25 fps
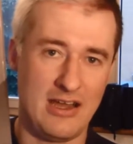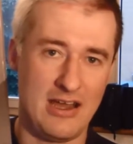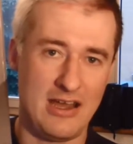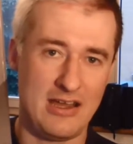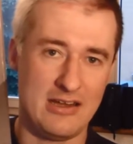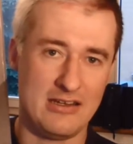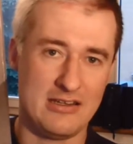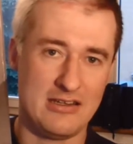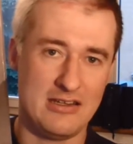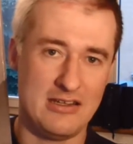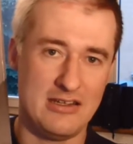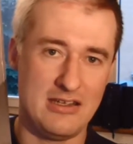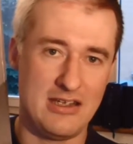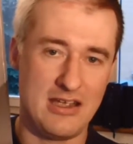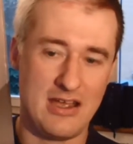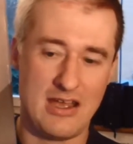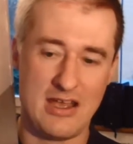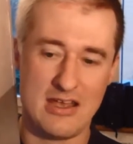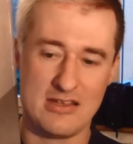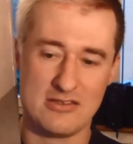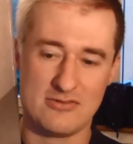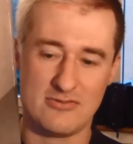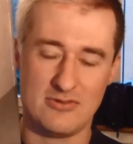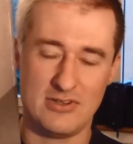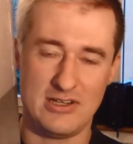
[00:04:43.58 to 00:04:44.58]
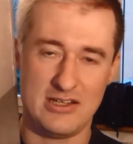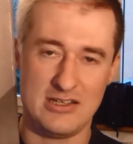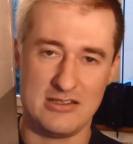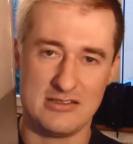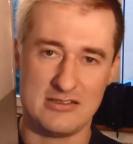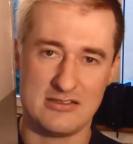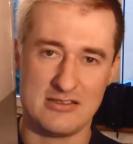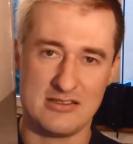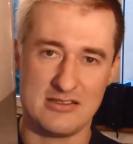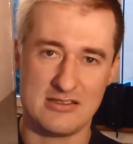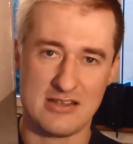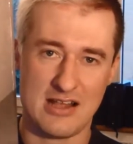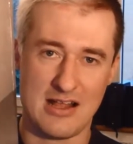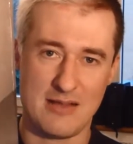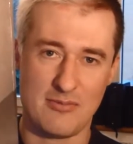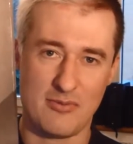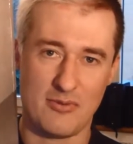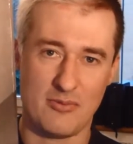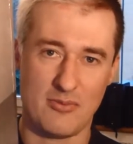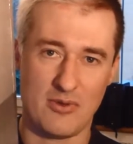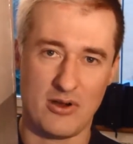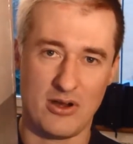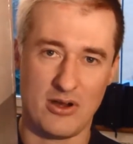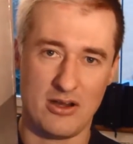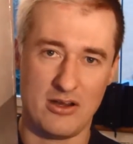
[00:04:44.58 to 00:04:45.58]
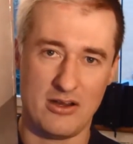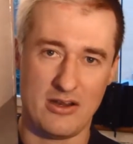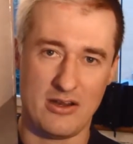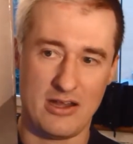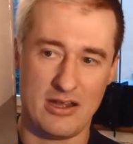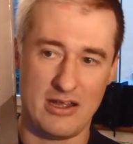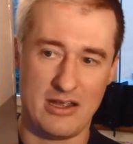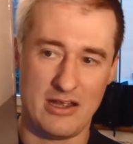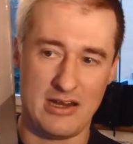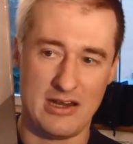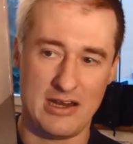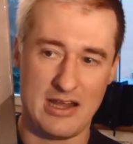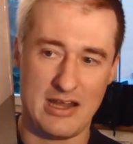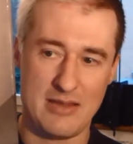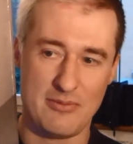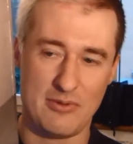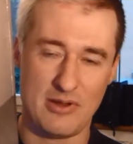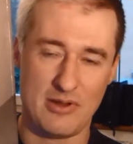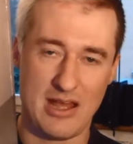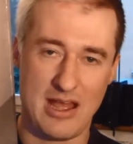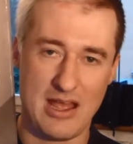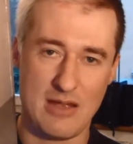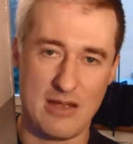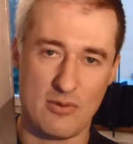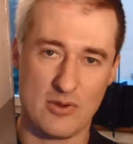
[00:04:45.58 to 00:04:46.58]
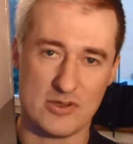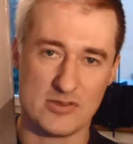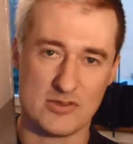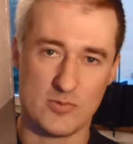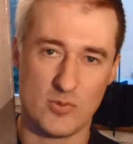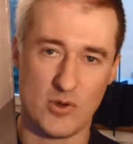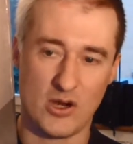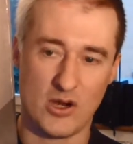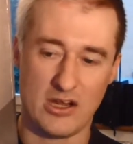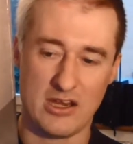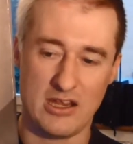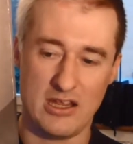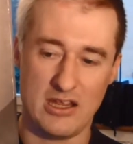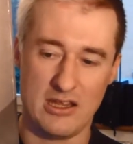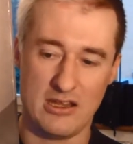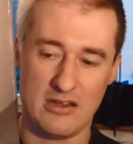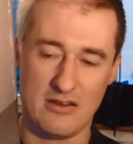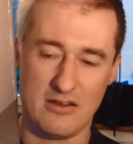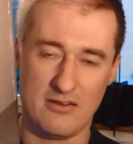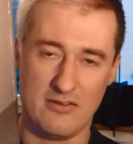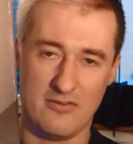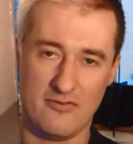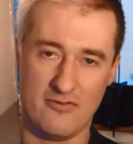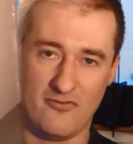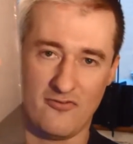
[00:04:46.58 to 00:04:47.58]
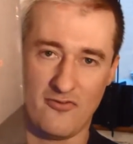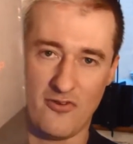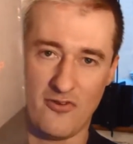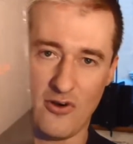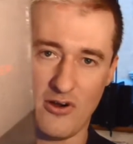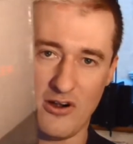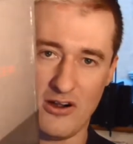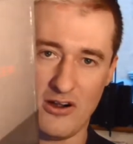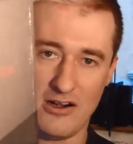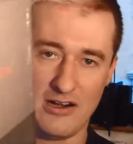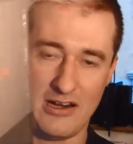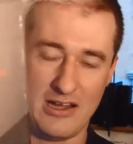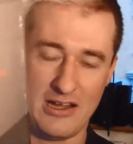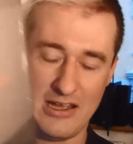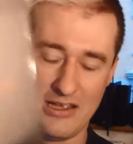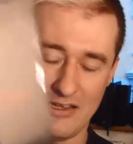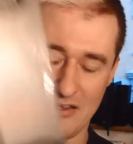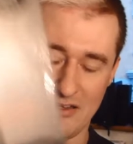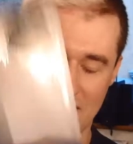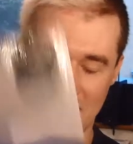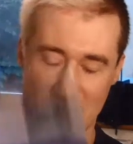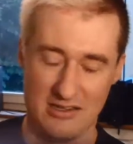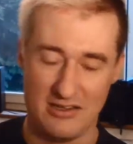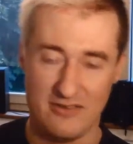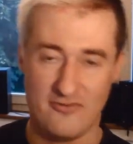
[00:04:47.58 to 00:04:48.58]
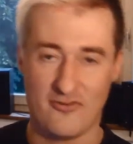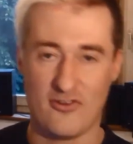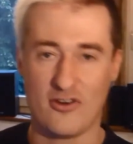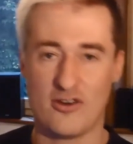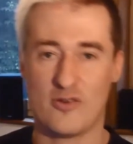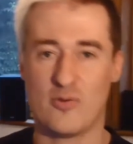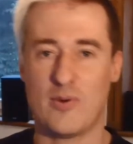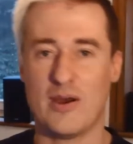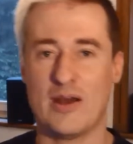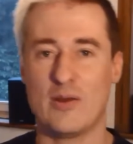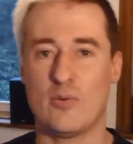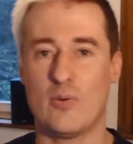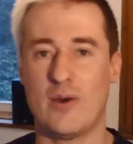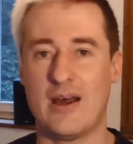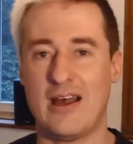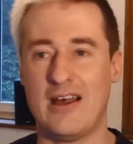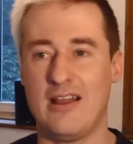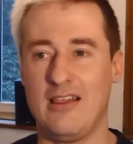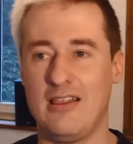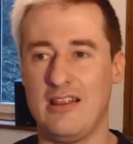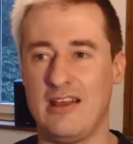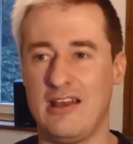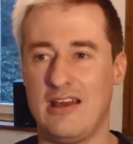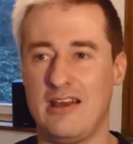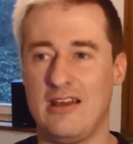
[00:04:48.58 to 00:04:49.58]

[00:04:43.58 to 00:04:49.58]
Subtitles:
and he has released this album on a label I was working for like for quite a while.